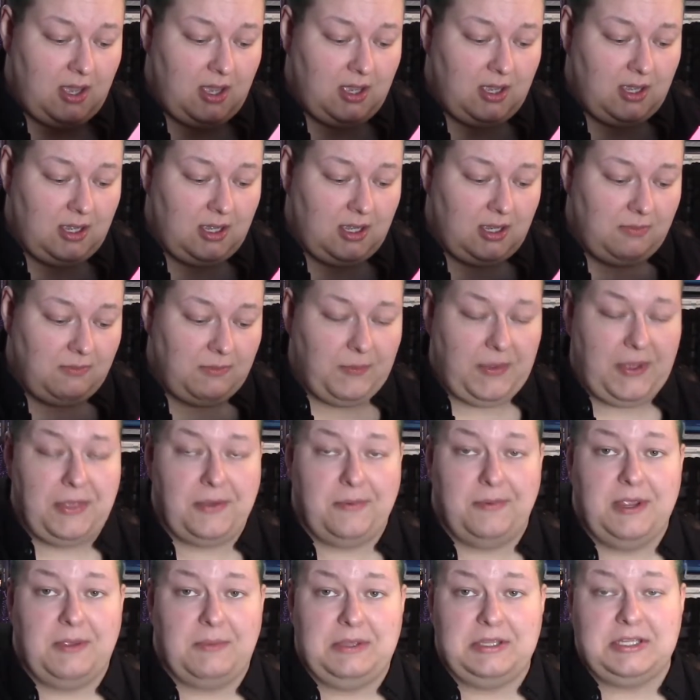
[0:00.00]
um, about
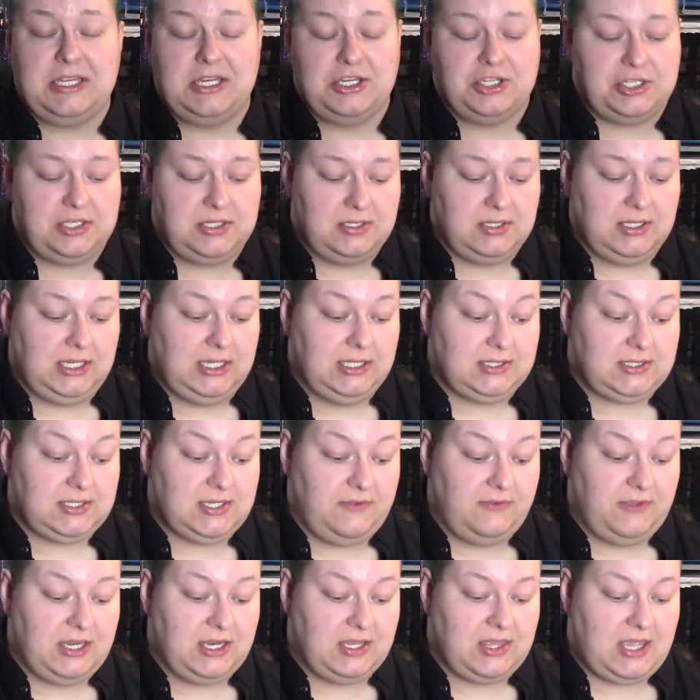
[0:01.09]
their pigmentation and
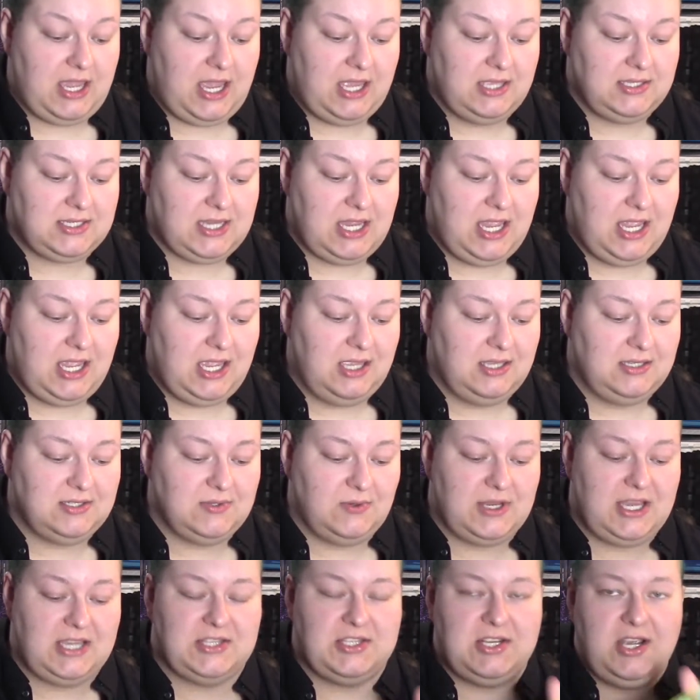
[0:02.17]
stuff like that. And
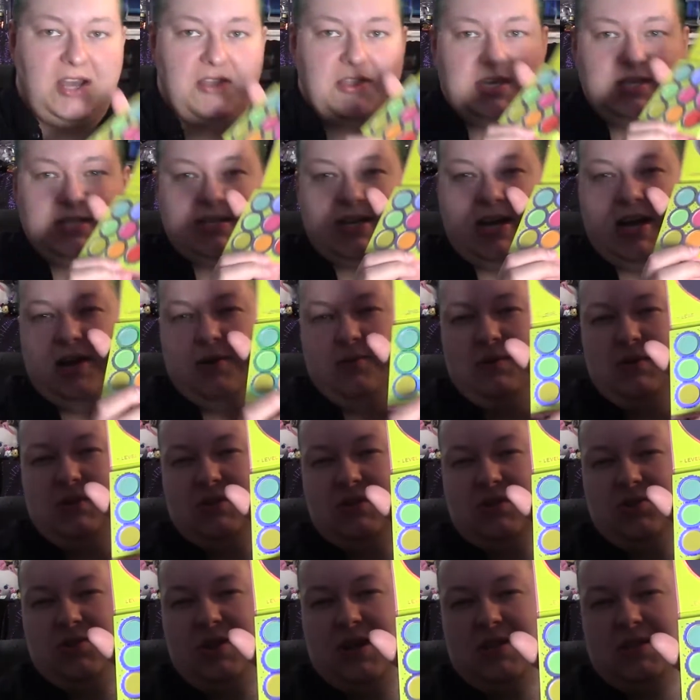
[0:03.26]
when I saw this, I
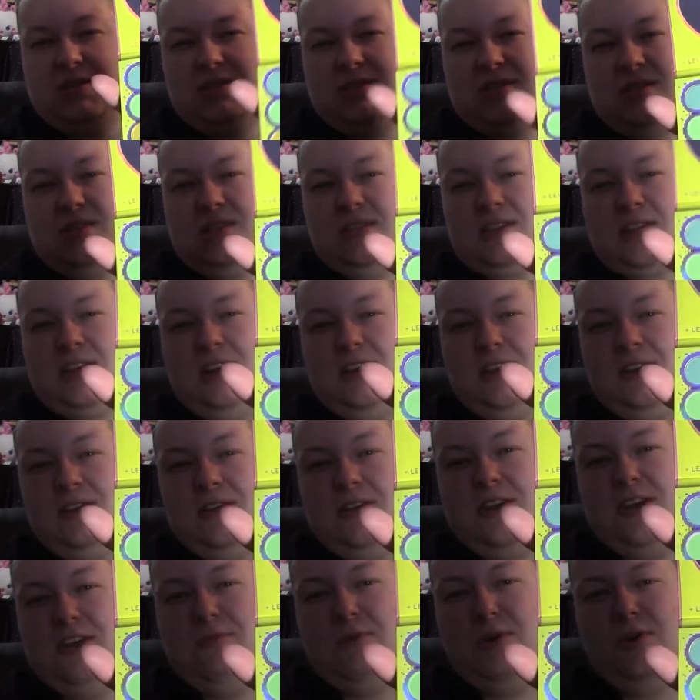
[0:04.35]
was attracted to this
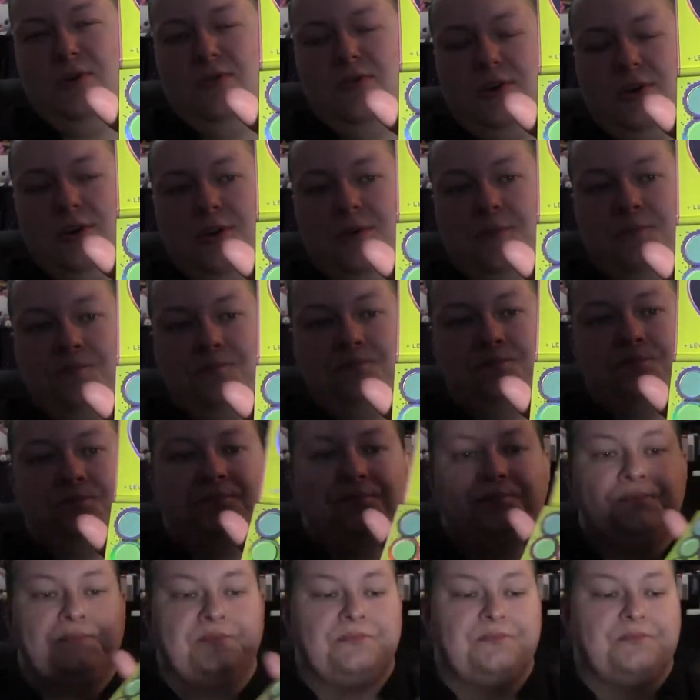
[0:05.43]
color, Game Over,
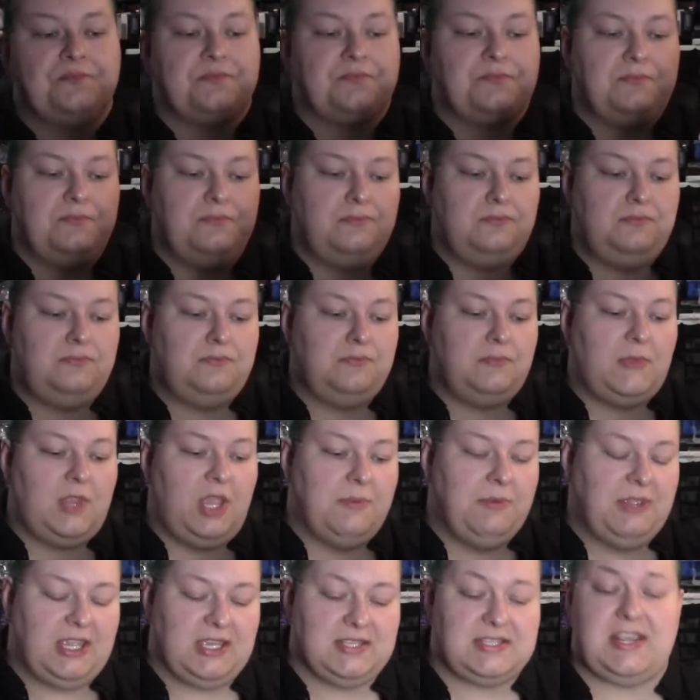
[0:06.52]

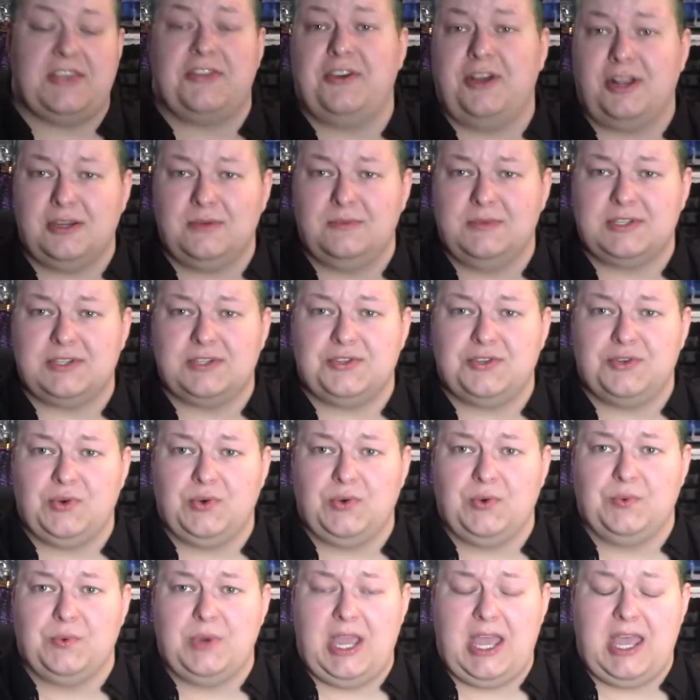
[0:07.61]
because I thought it was a
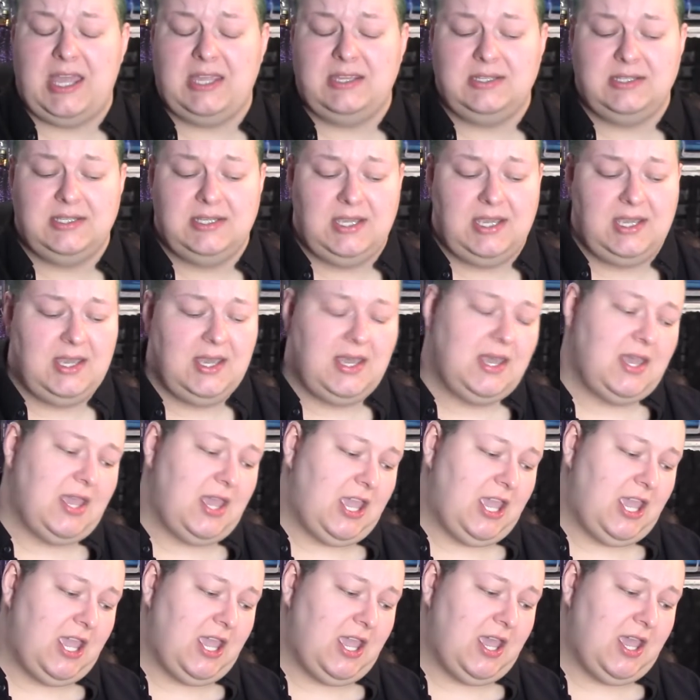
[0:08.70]
true red.
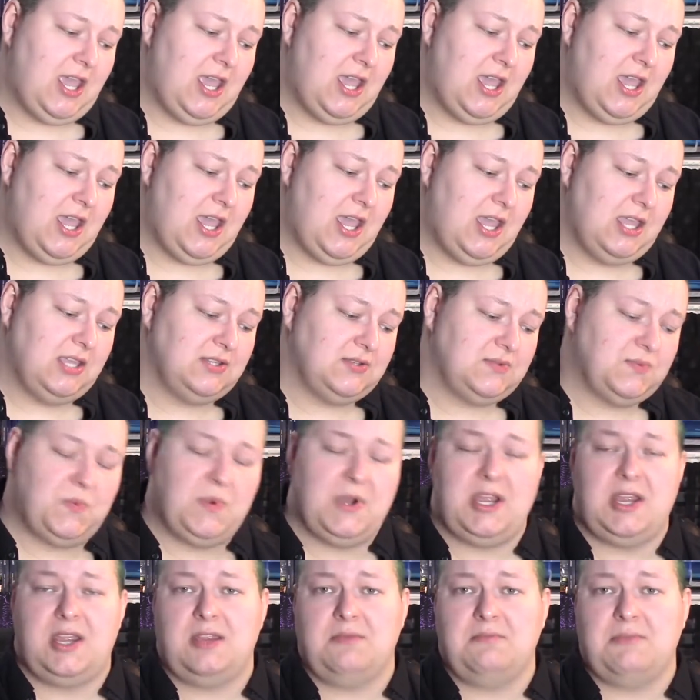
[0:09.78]
And
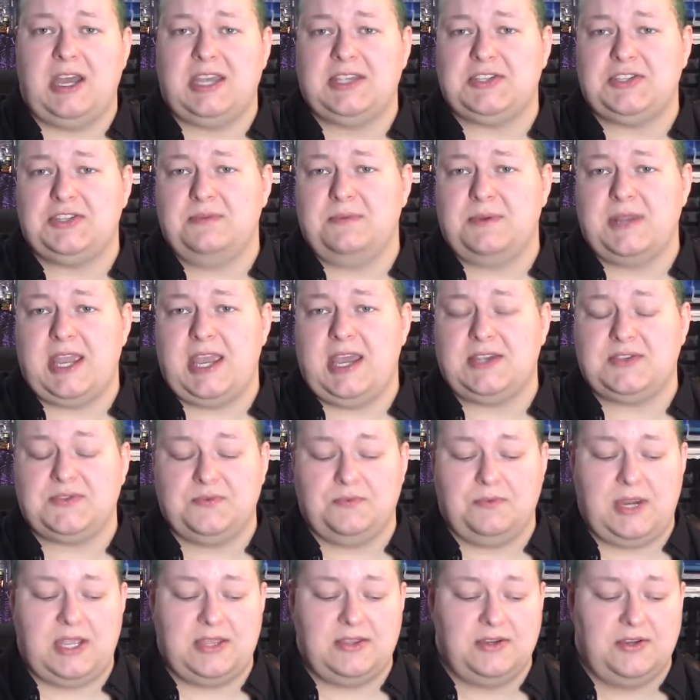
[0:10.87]
when my stupid ass
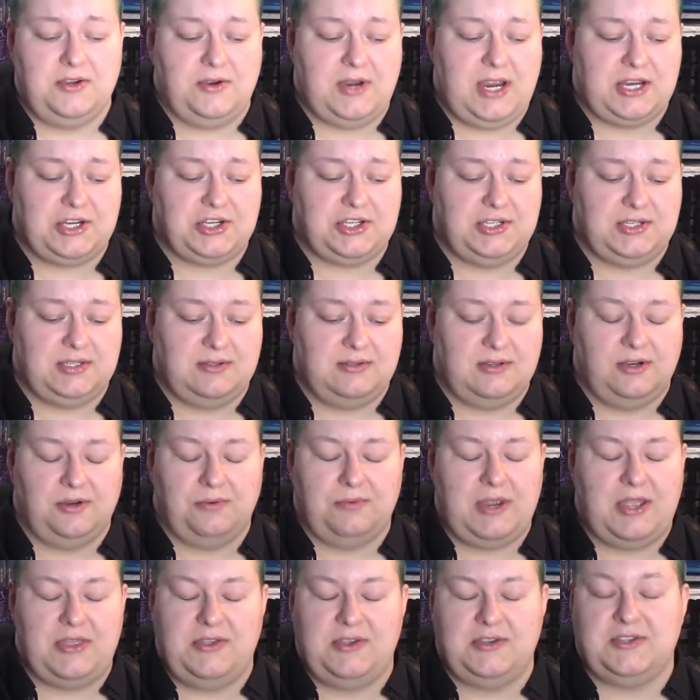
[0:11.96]
read the direction or
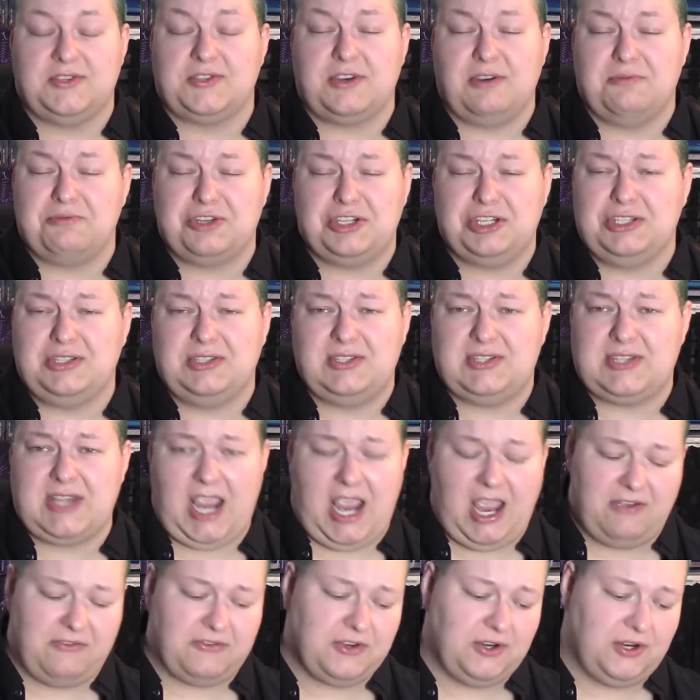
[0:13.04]
read the descriptions
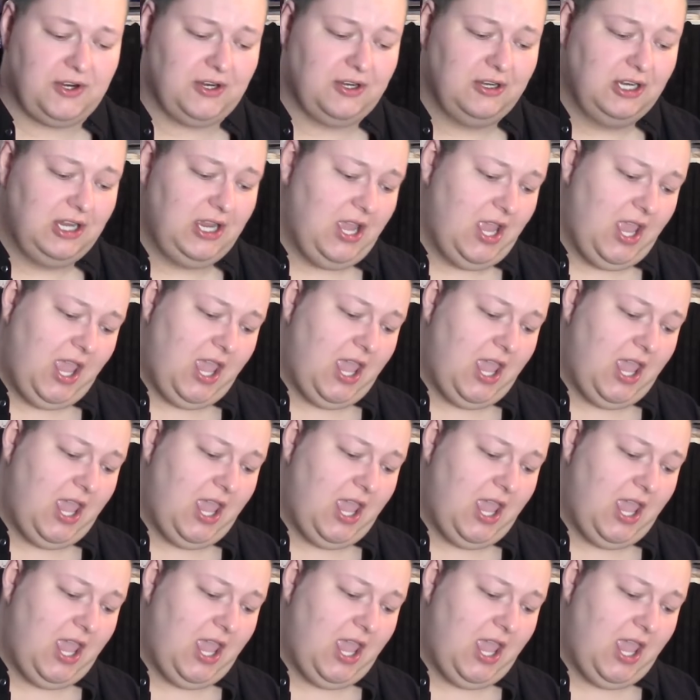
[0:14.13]
after,